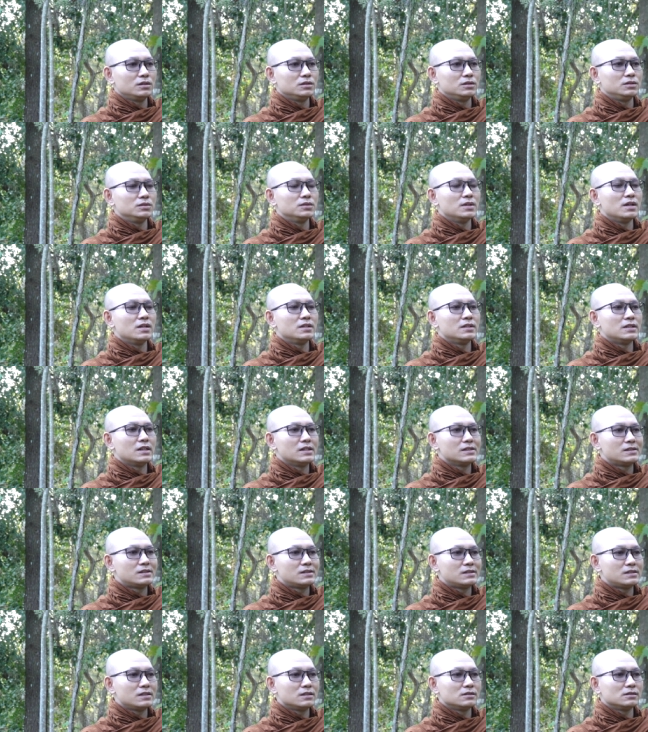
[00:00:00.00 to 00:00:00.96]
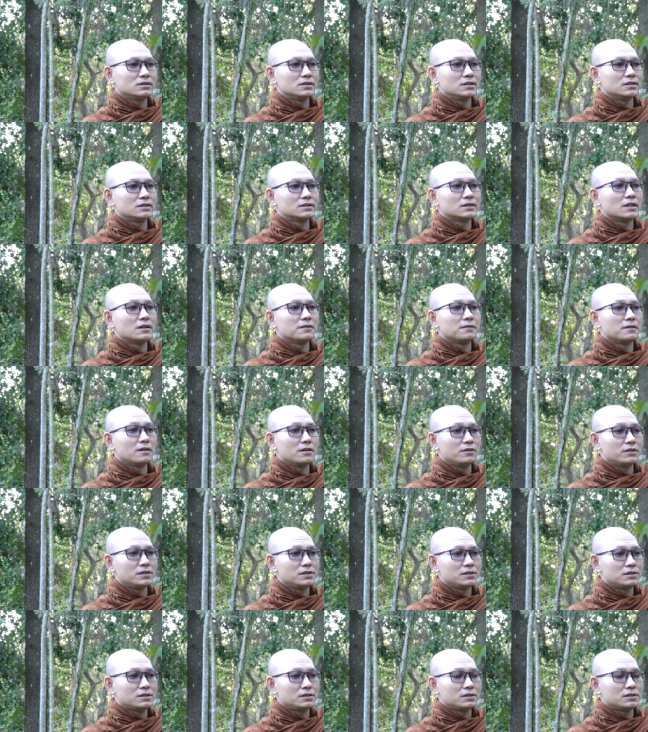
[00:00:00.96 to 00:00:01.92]
to understand the
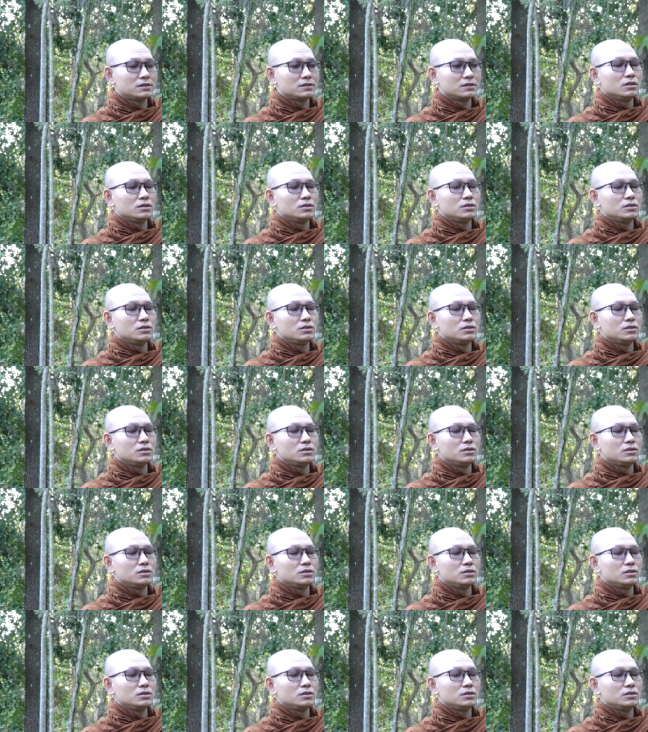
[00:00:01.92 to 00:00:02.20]
sufferings,